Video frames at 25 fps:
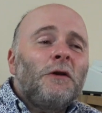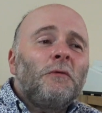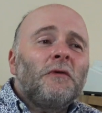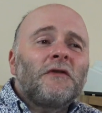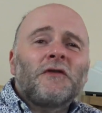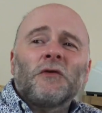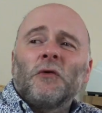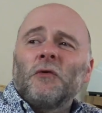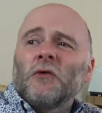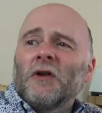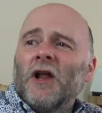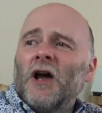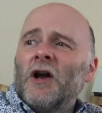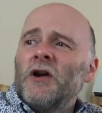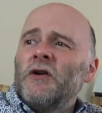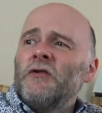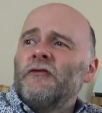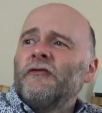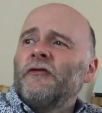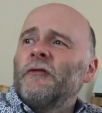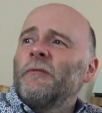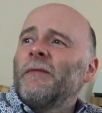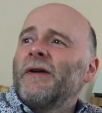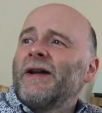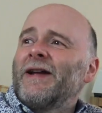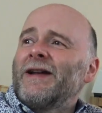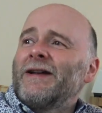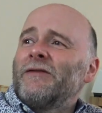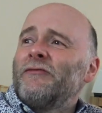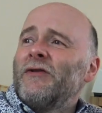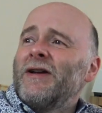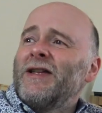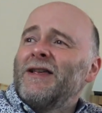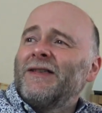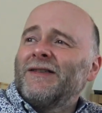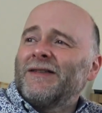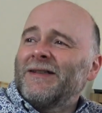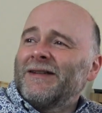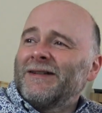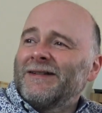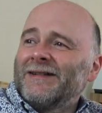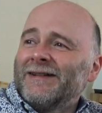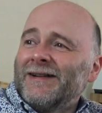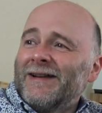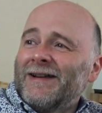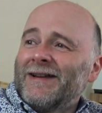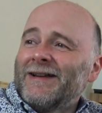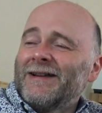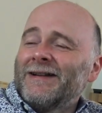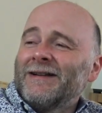was all over me
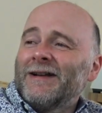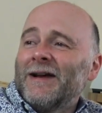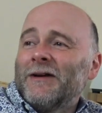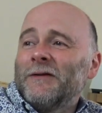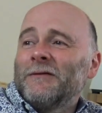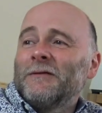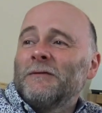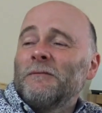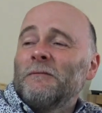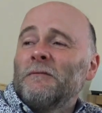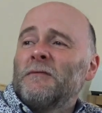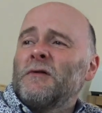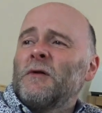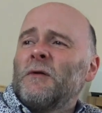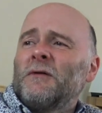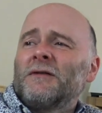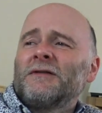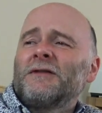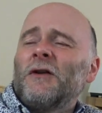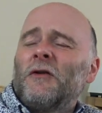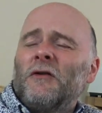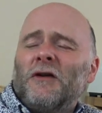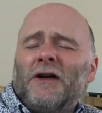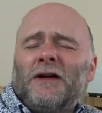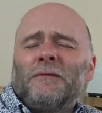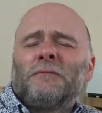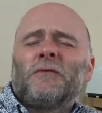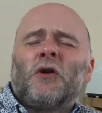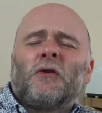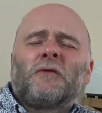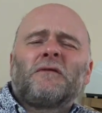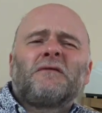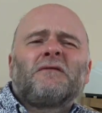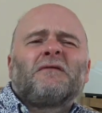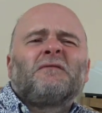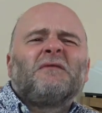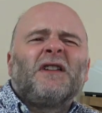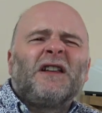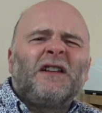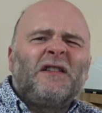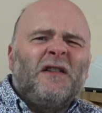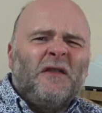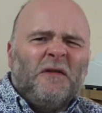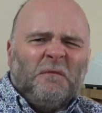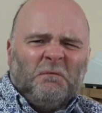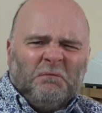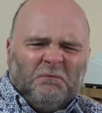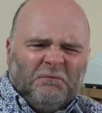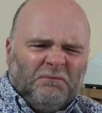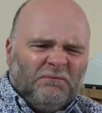recently, well, I'm not in
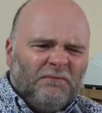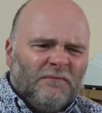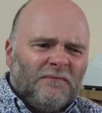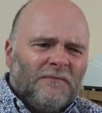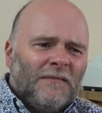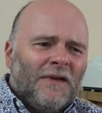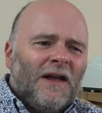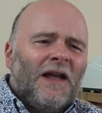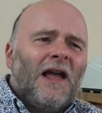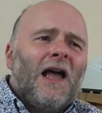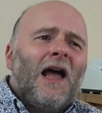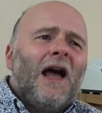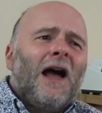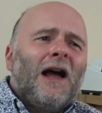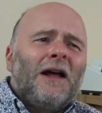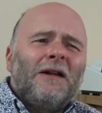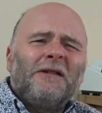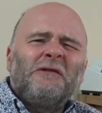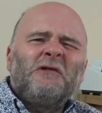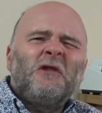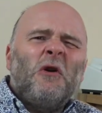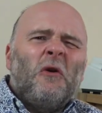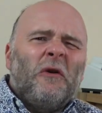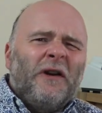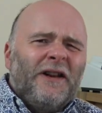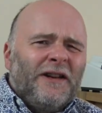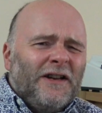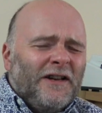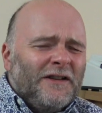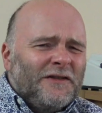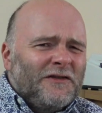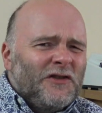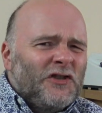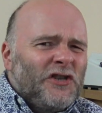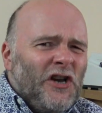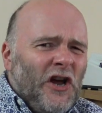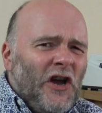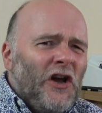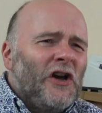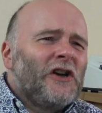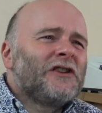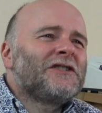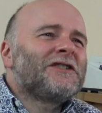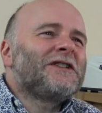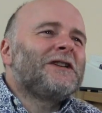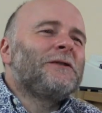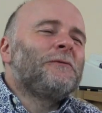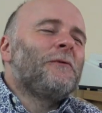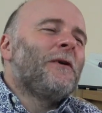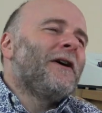a
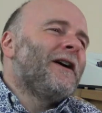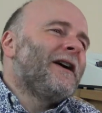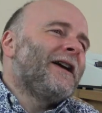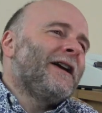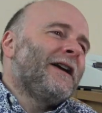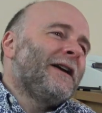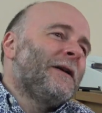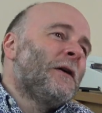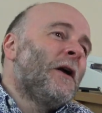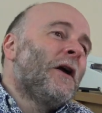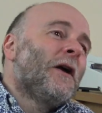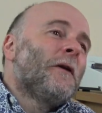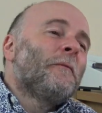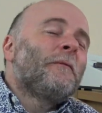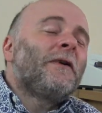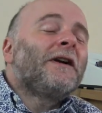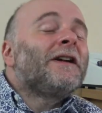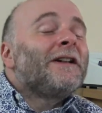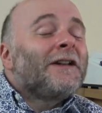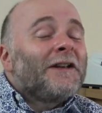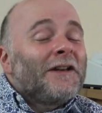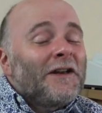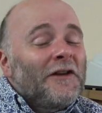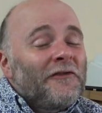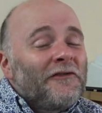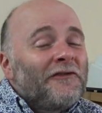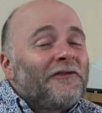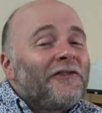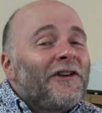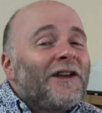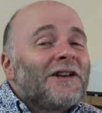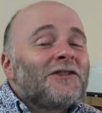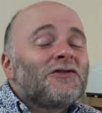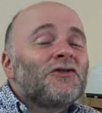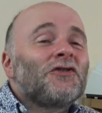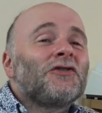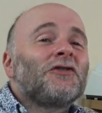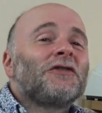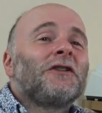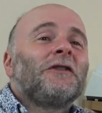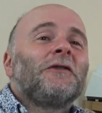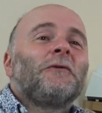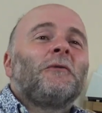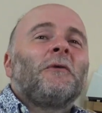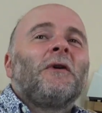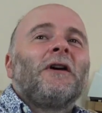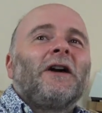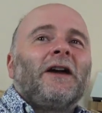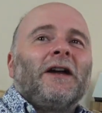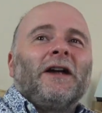dirty way, but in an
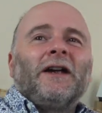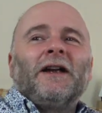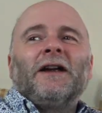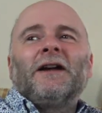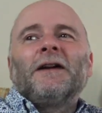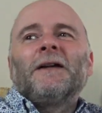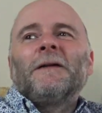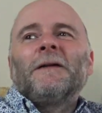affectionate way.